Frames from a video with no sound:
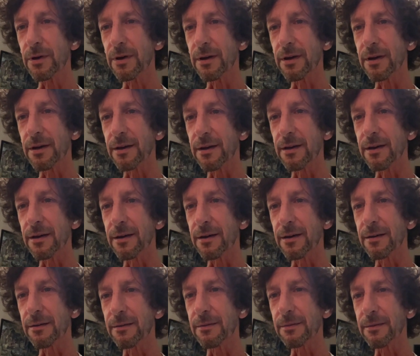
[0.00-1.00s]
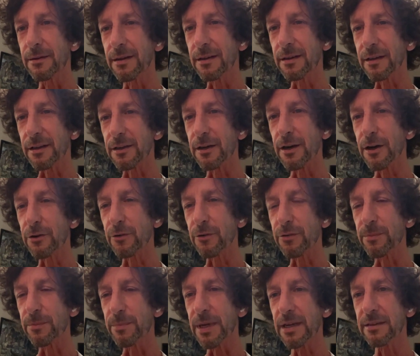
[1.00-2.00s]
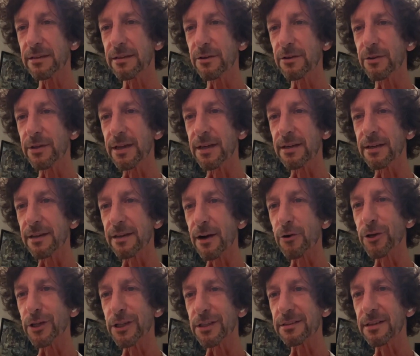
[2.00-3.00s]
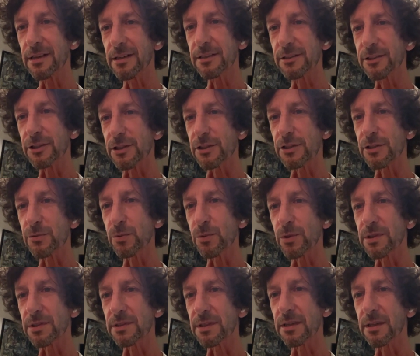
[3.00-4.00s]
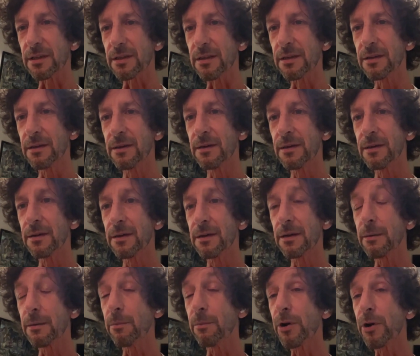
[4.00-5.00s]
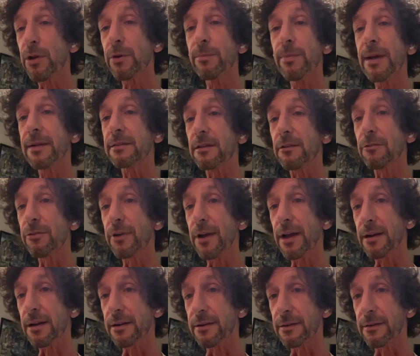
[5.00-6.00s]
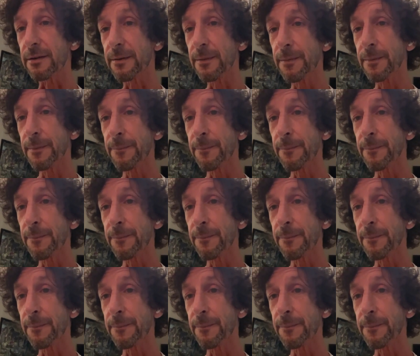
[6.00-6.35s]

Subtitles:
out of the military, and our intelligence was a monumental failure.